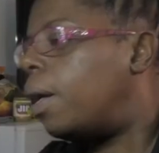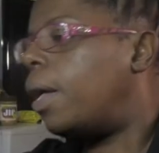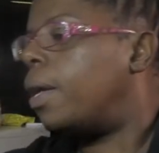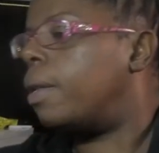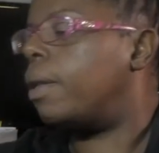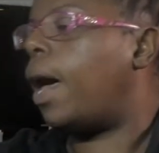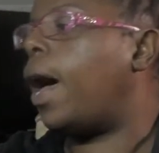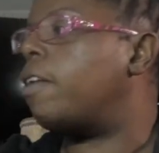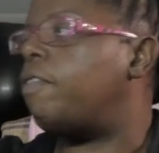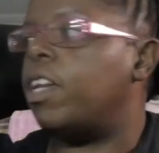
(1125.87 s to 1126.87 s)
and I
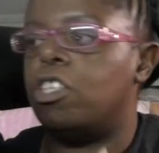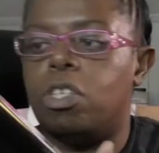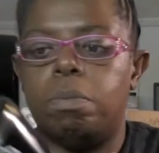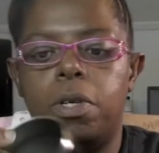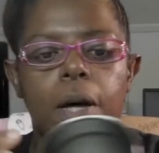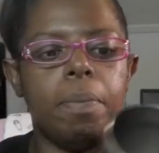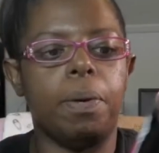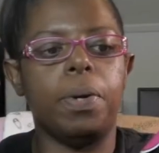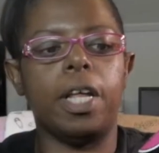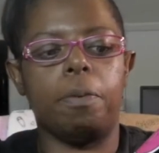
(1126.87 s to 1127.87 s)
hadn't finished it yet.
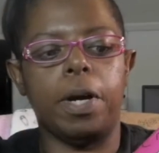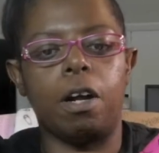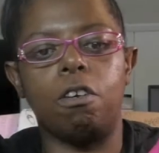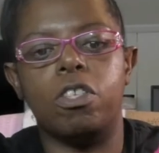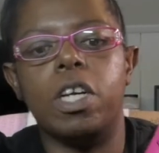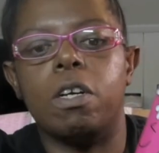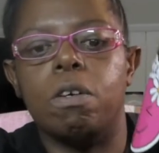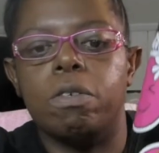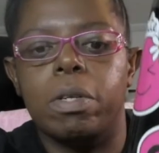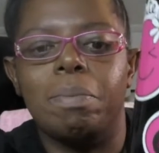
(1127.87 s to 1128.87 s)
But we let her pick out her
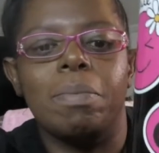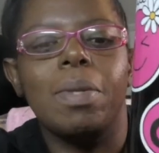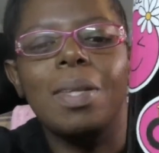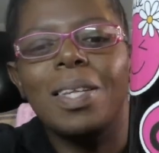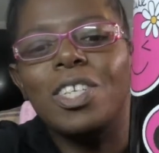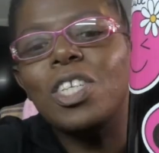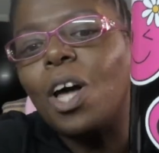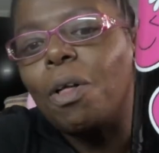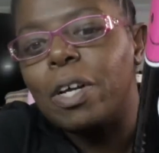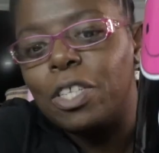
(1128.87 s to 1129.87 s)
stickers. She's
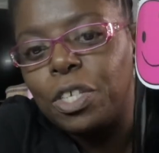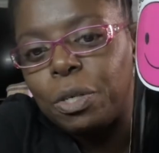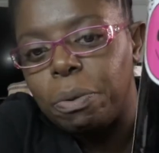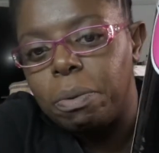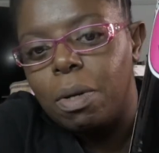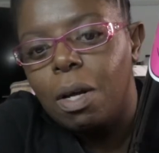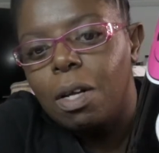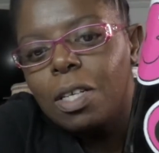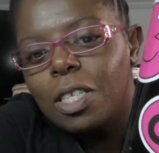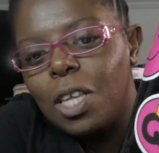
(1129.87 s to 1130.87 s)
only two,
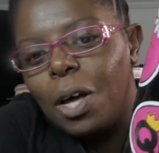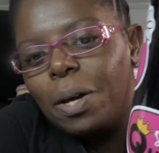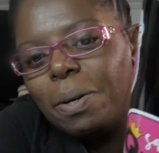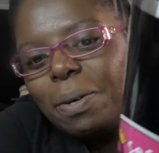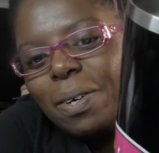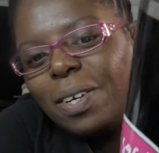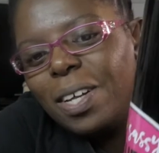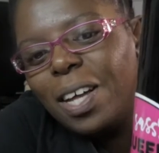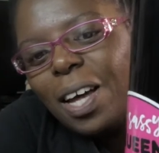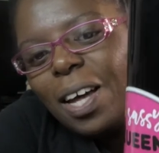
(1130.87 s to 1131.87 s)
so
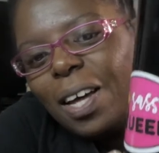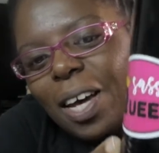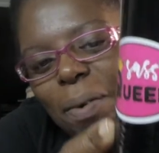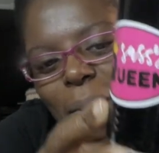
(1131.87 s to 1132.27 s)
here